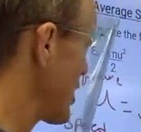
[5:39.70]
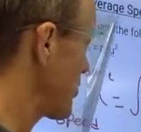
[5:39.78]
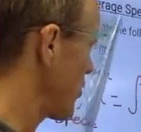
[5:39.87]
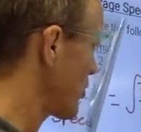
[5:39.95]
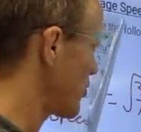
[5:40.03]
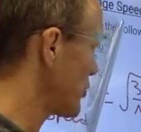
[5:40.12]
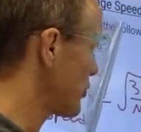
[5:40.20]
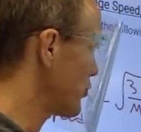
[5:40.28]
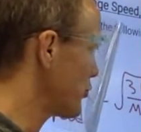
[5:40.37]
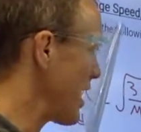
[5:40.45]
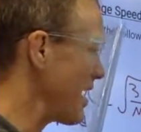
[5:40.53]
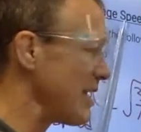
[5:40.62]
of gas
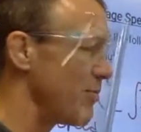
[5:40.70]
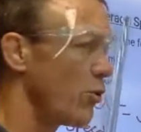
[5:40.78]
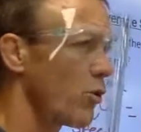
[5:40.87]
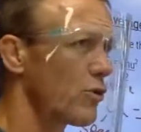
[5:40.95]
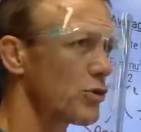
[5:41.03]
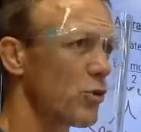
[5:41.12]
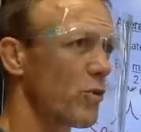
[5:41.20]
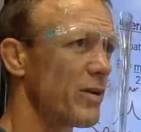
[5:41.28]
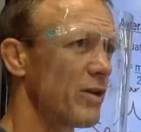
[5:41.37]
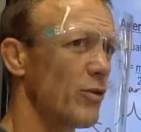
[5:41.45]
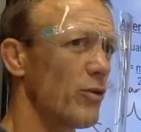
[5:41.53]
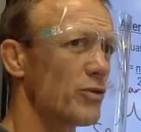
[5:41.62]
particles through tiny pores
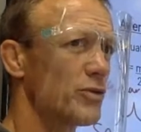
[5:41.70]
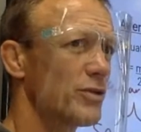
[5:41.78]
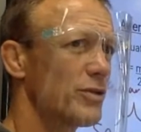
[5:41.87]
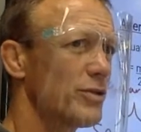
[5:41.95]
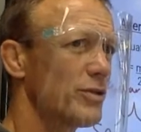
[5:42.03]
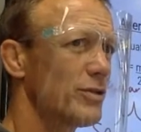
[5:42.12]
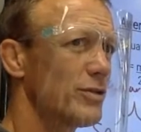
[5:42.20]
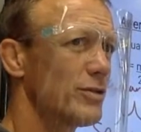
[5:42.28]
or pinholes.